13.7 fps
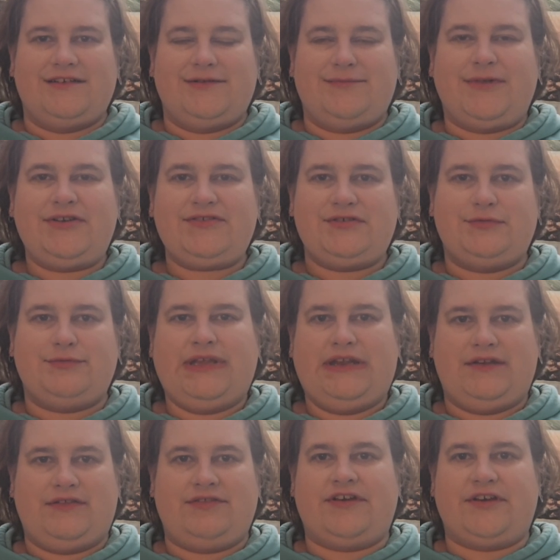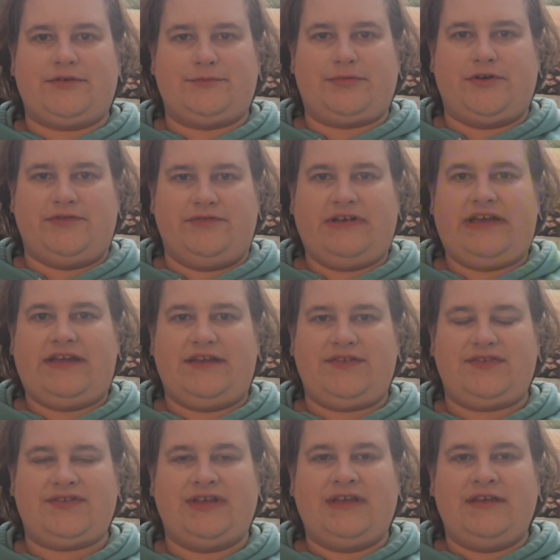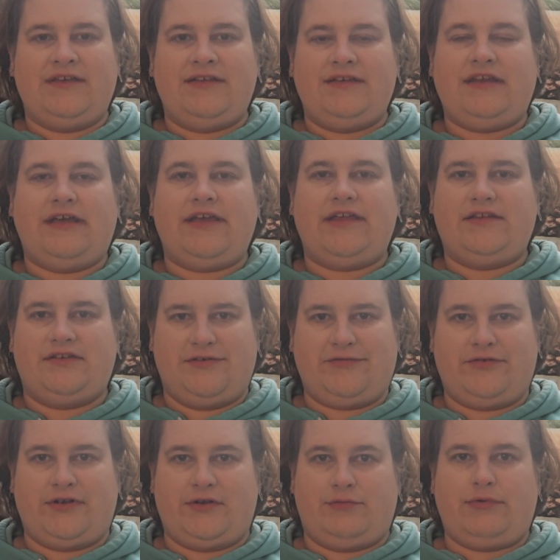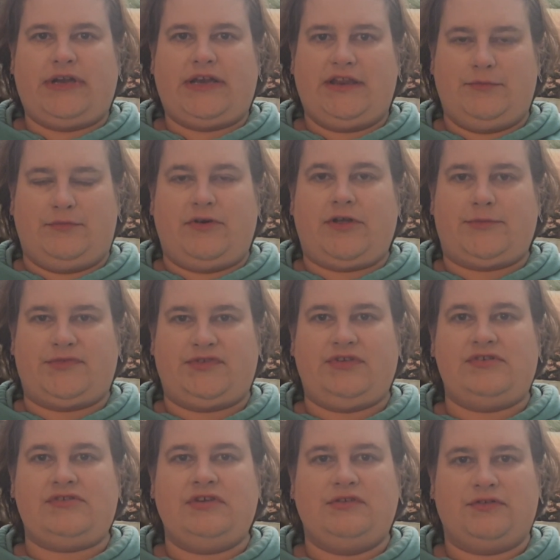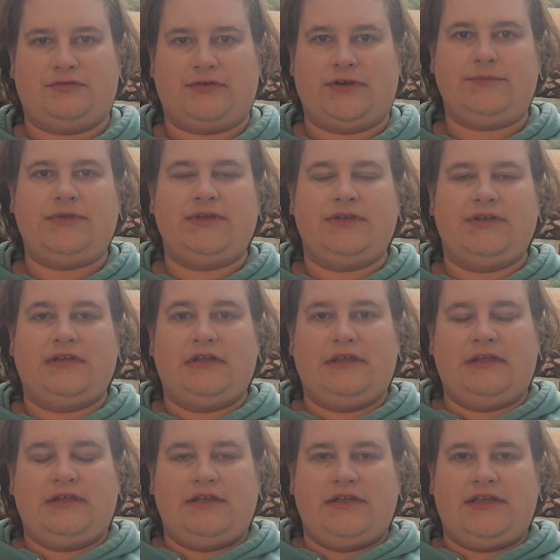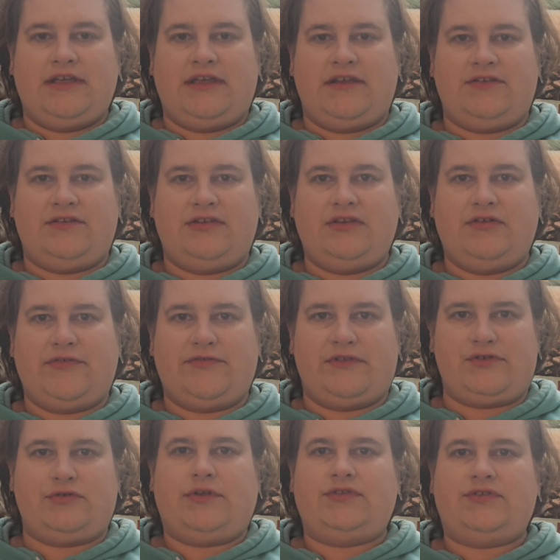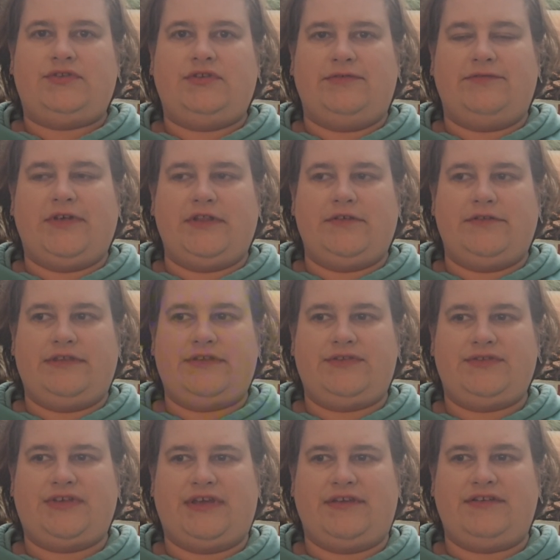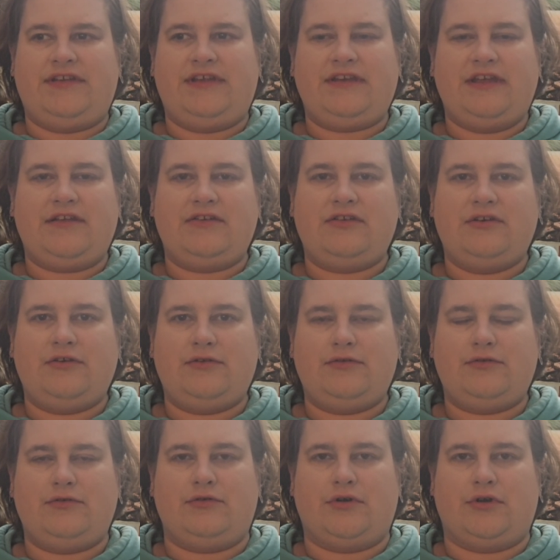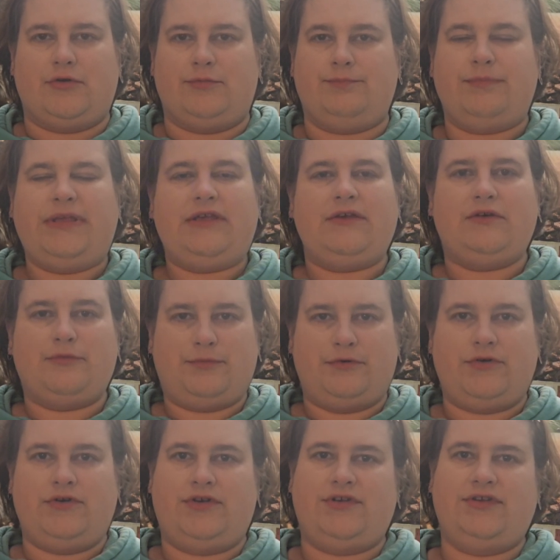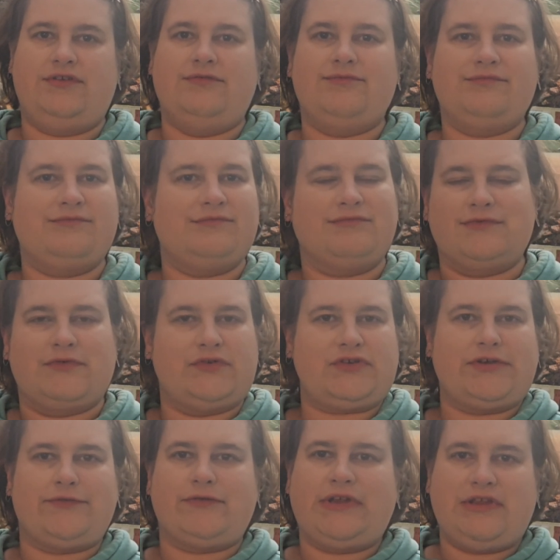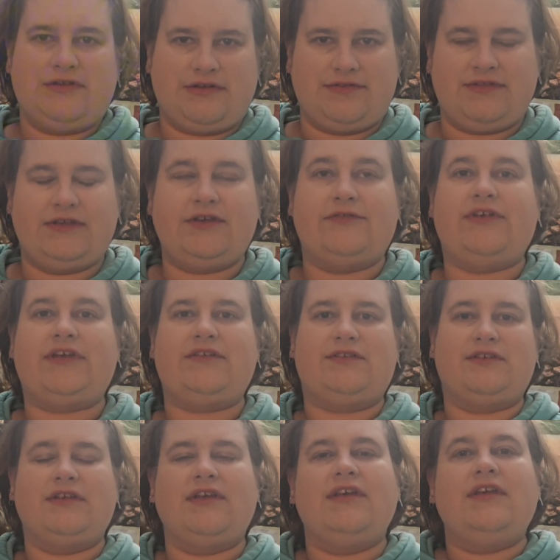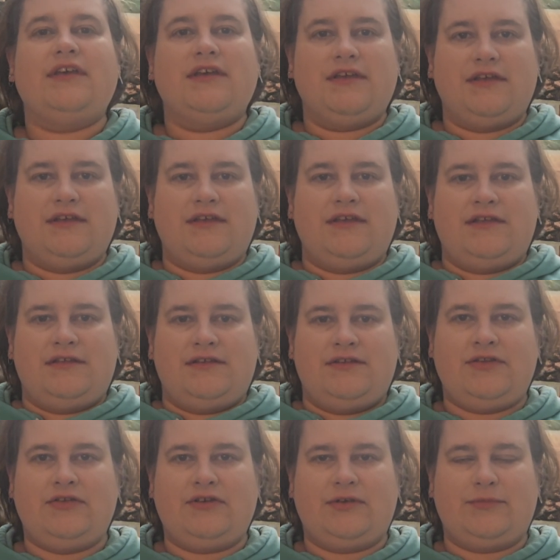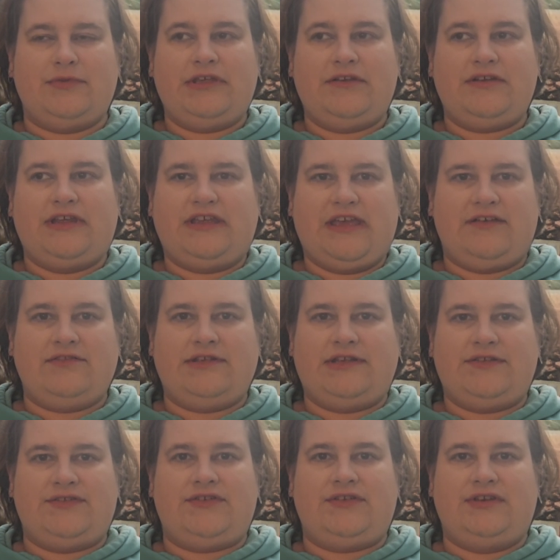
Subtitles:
March Readathon provides 9 different writing prompts to choose from. And you have the choice to follow this tic-tac-toe or bingo board, whichever way you can think of it, to complete at least